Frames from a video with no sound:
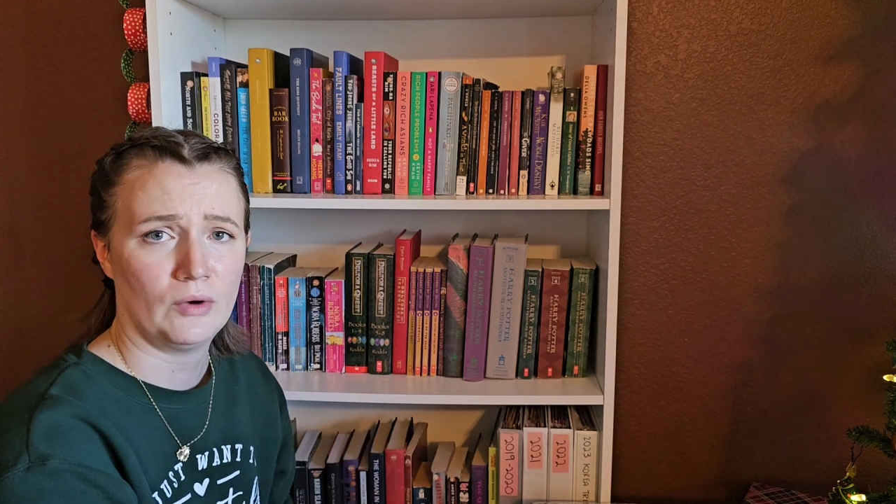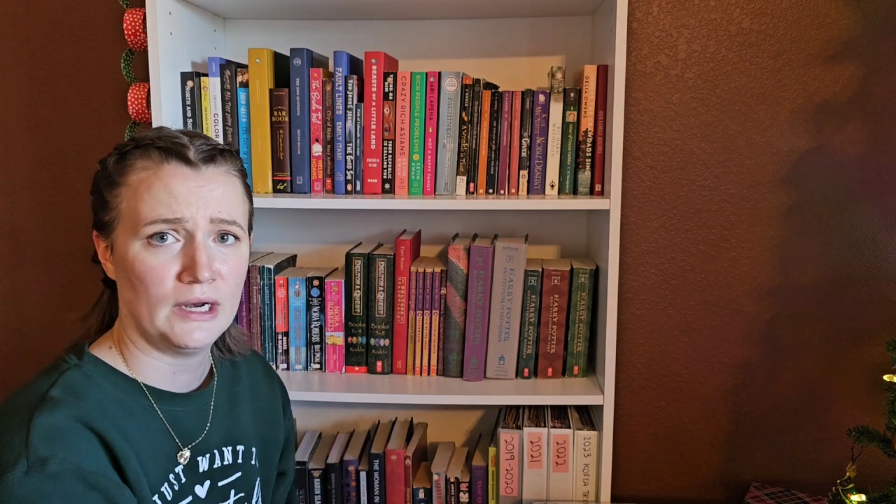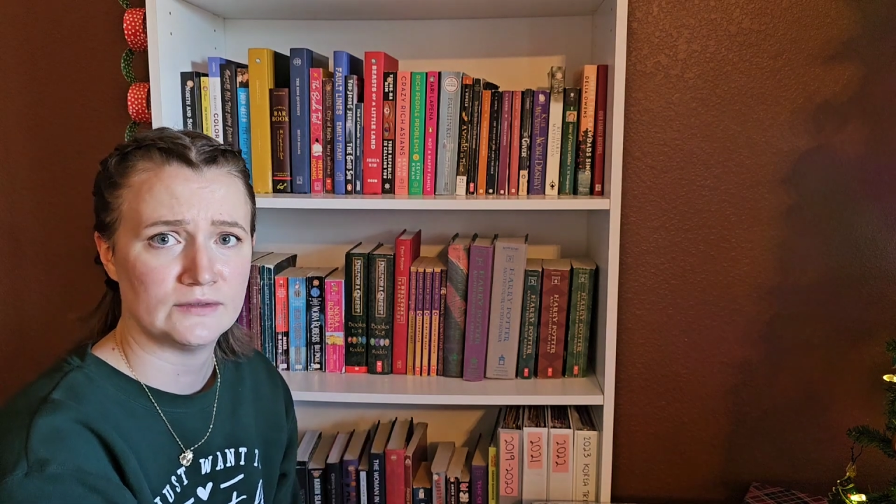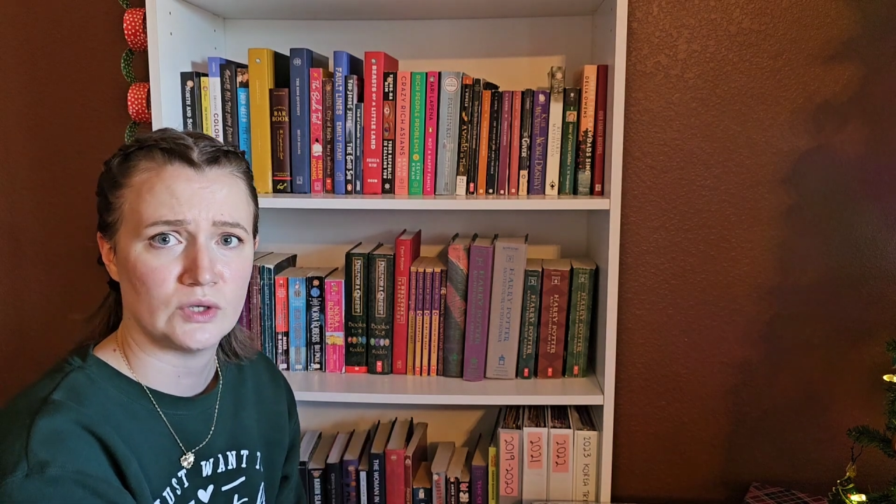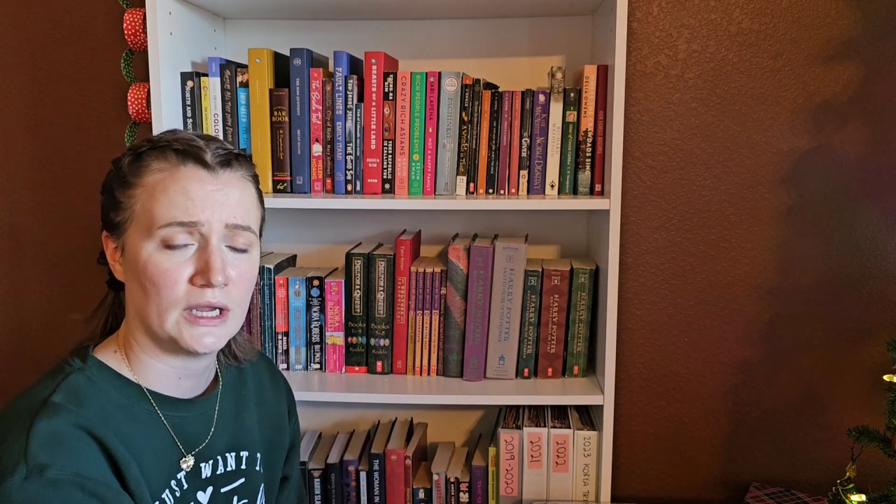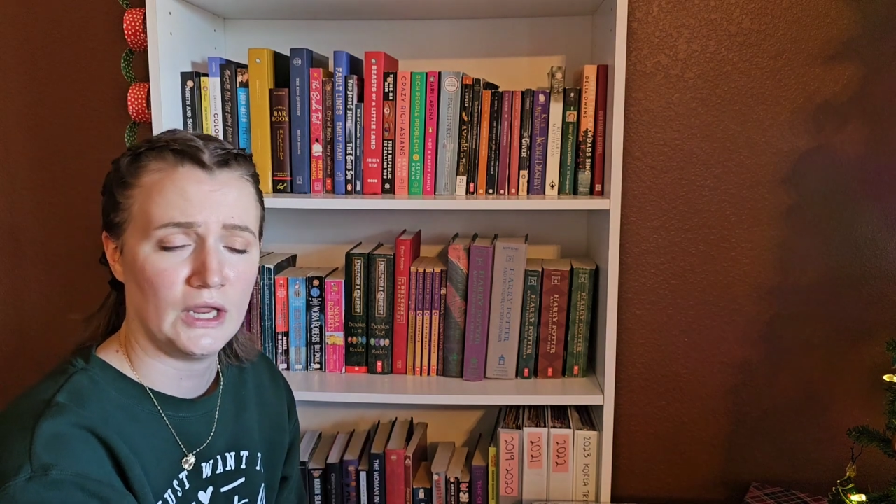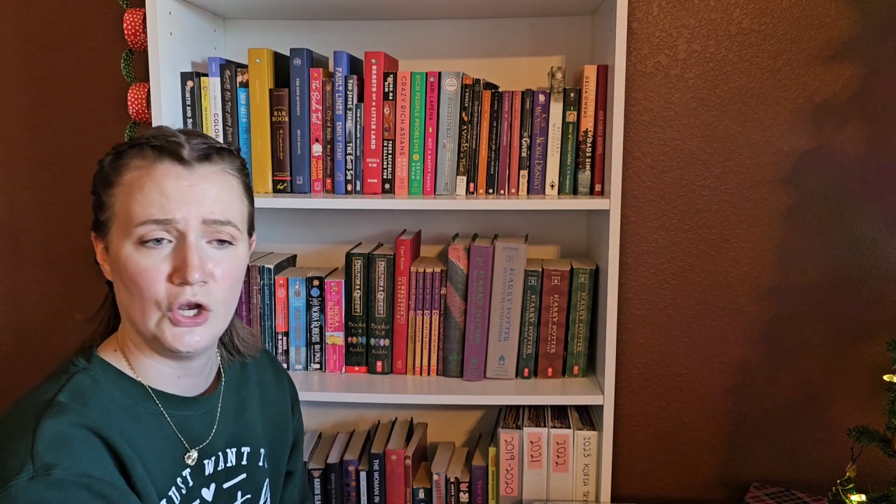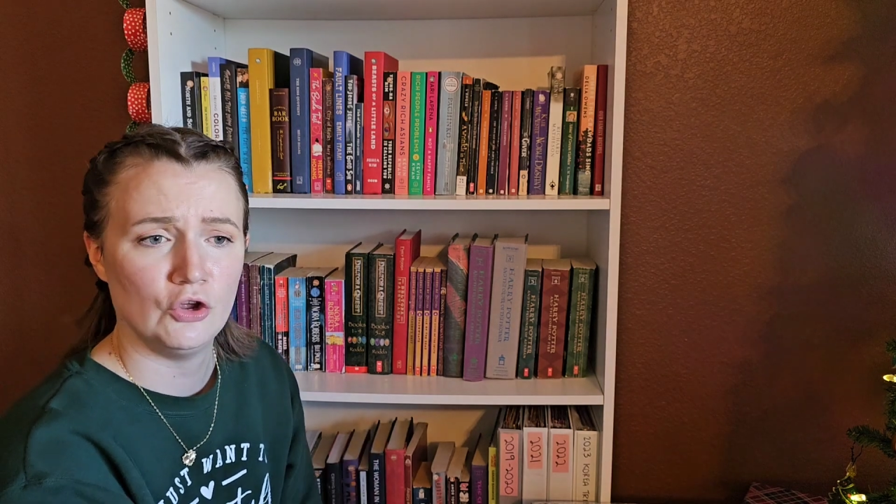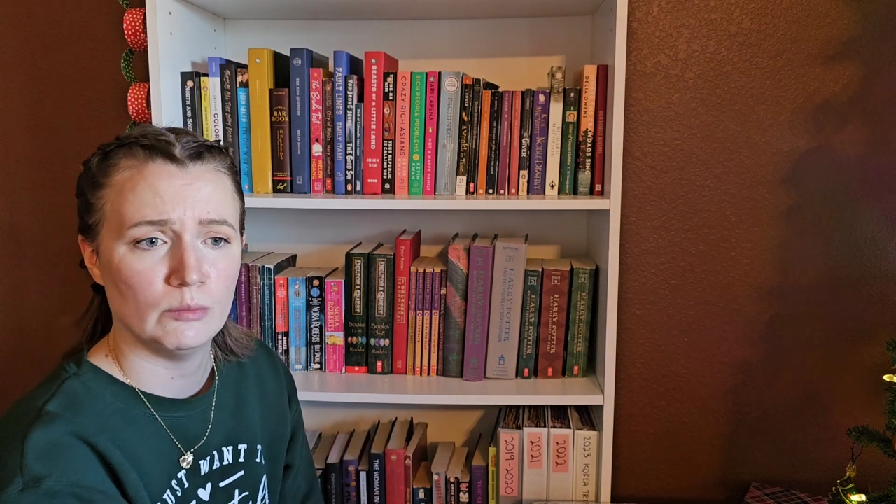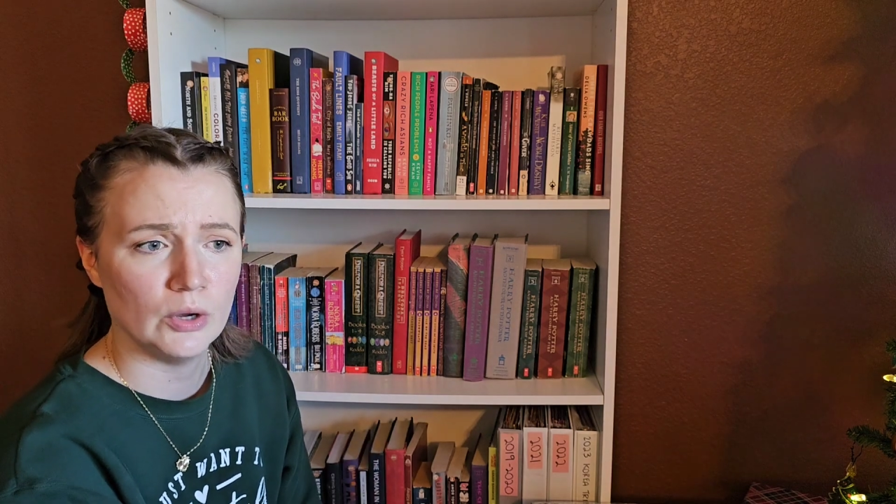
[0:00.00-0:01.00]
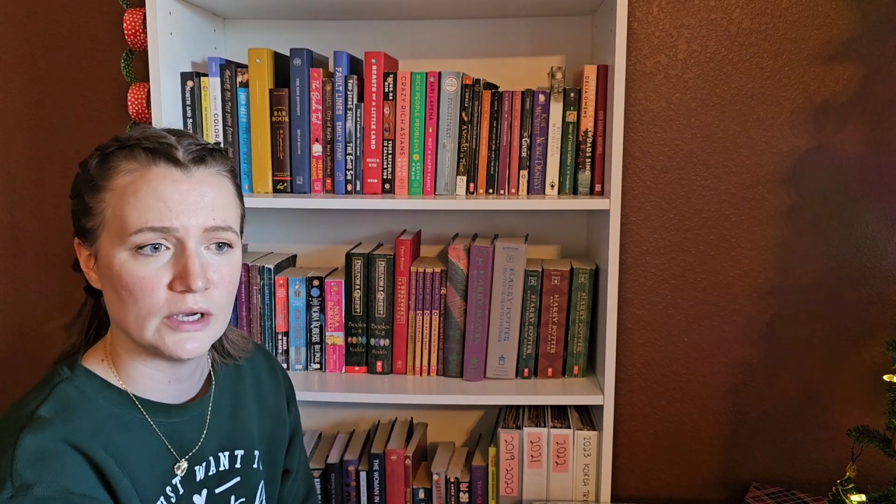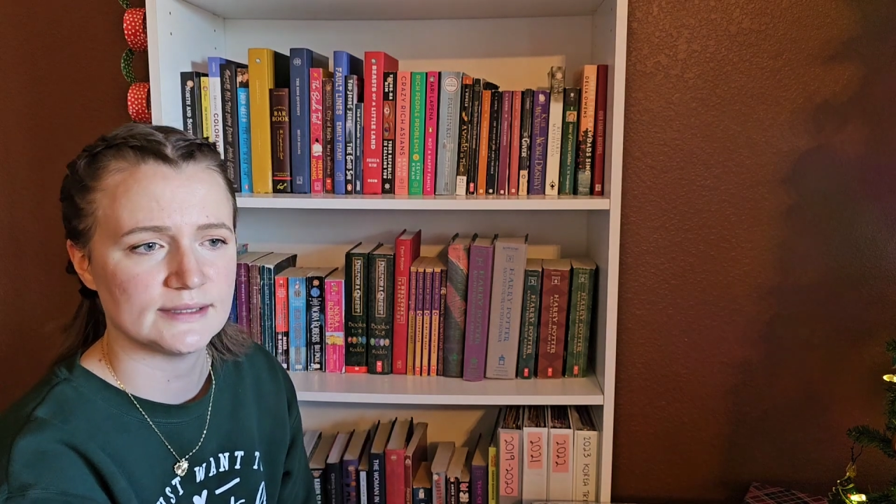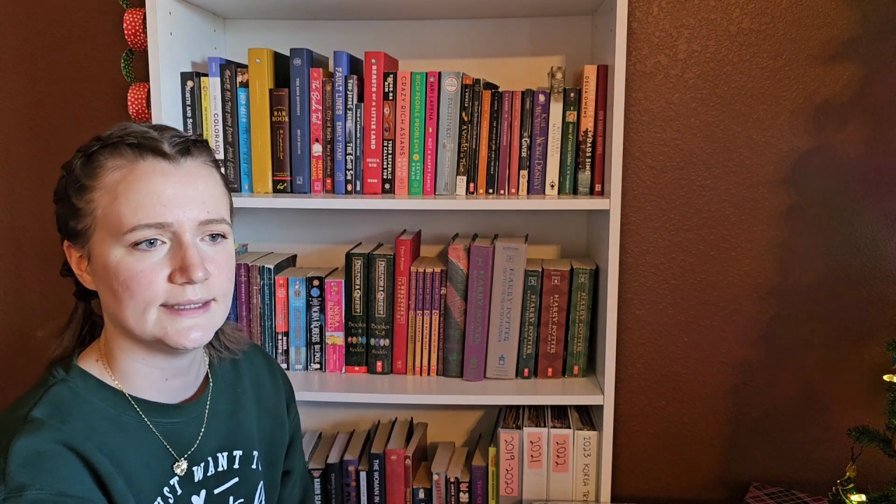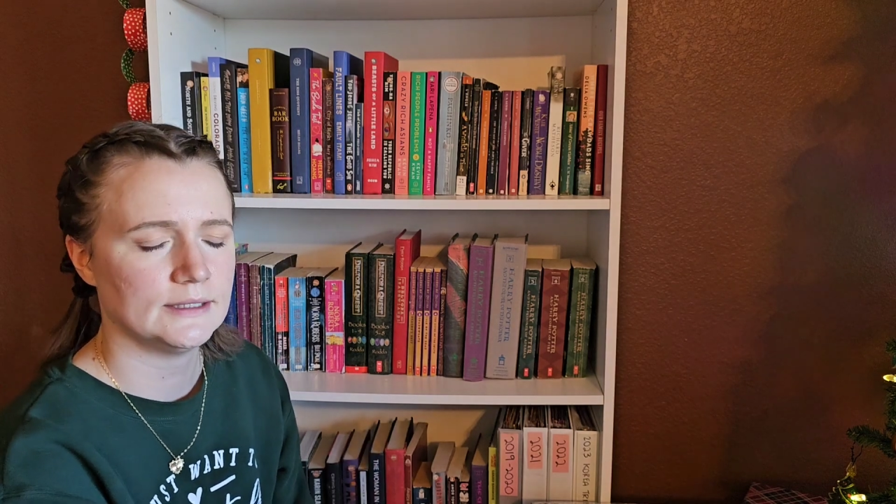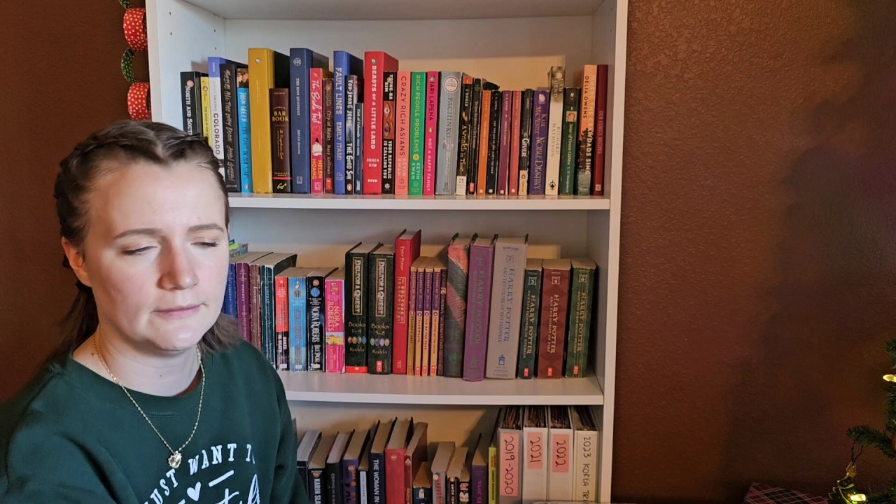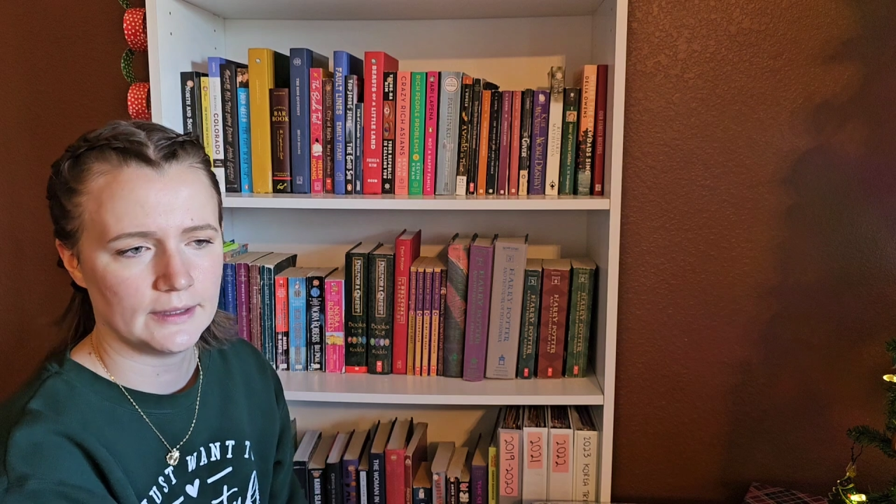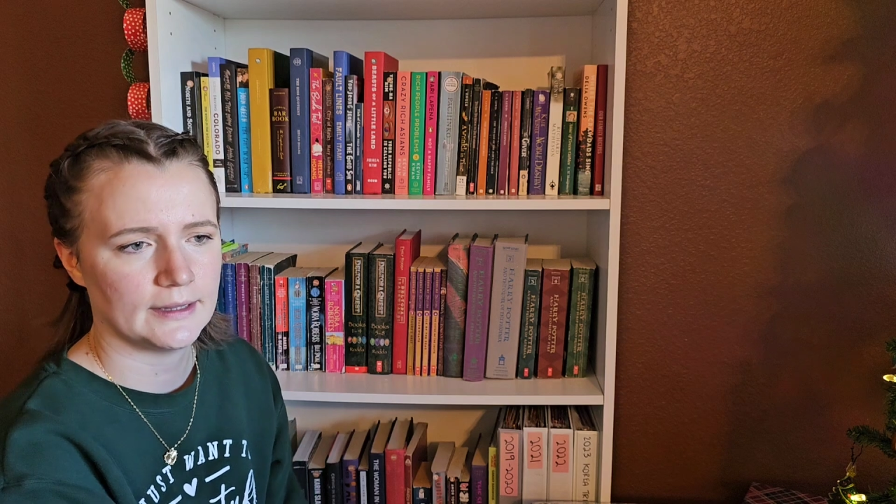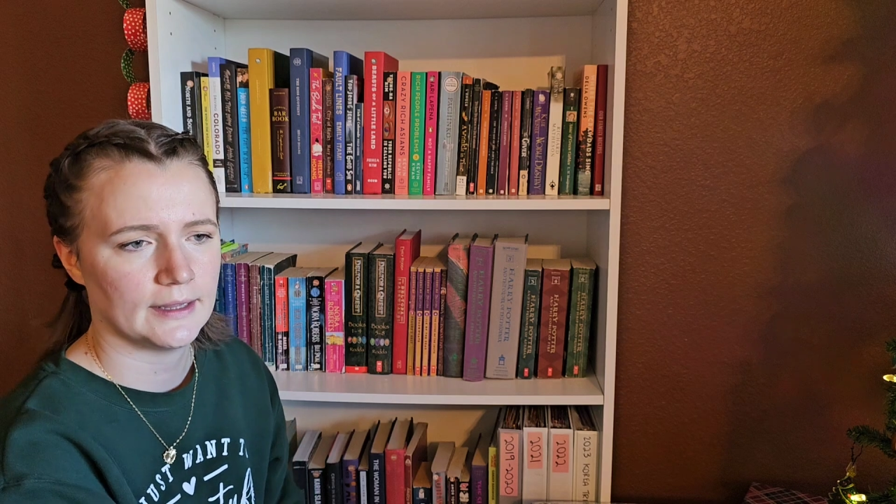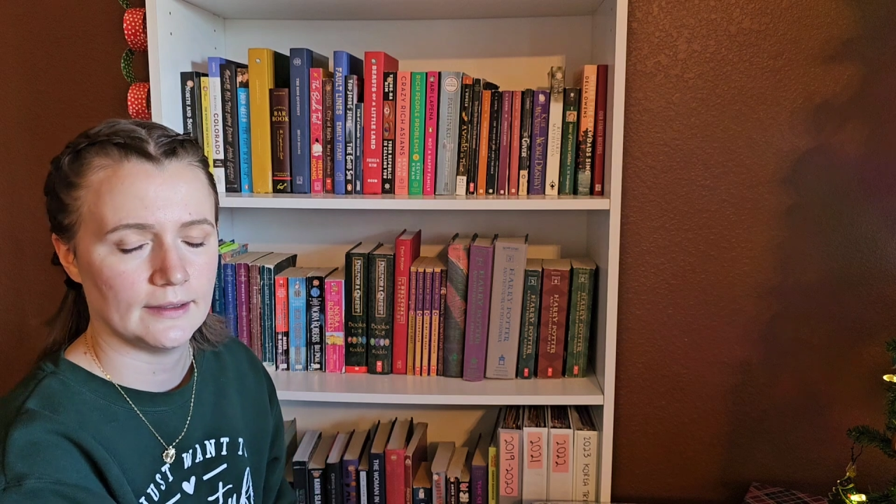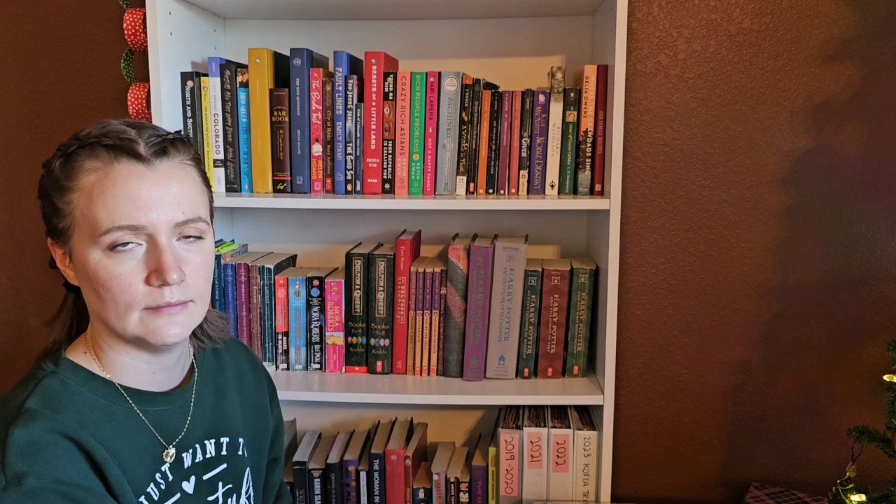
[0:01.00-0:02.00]
rid of so I can get new books? That's not really
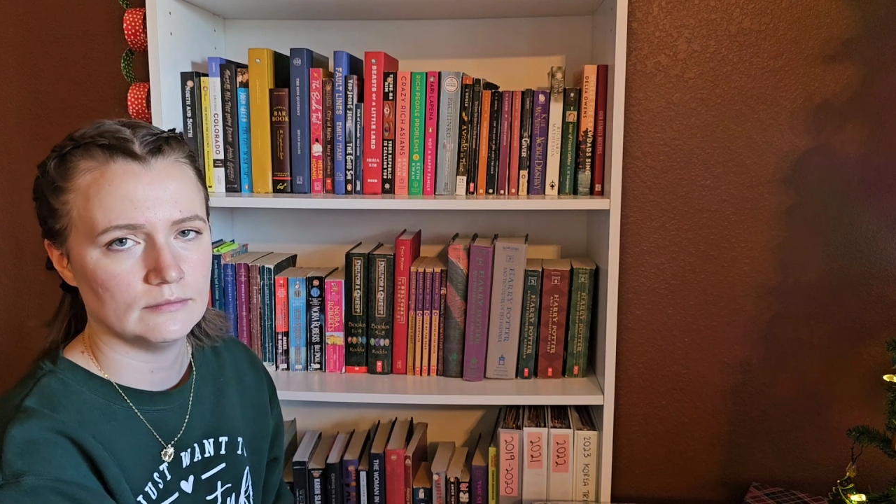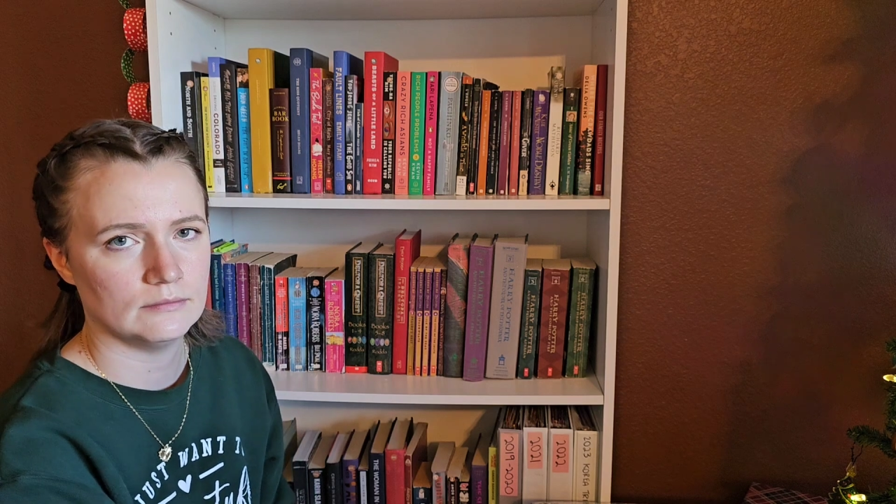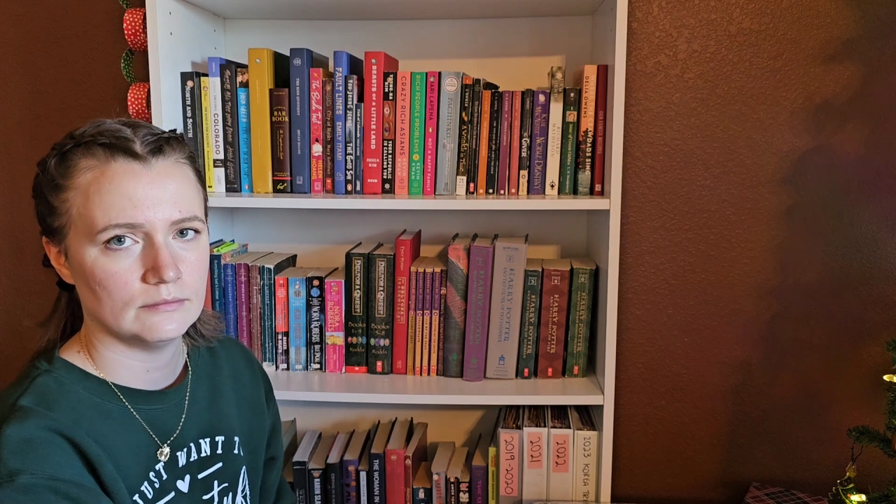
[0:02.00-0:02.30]
the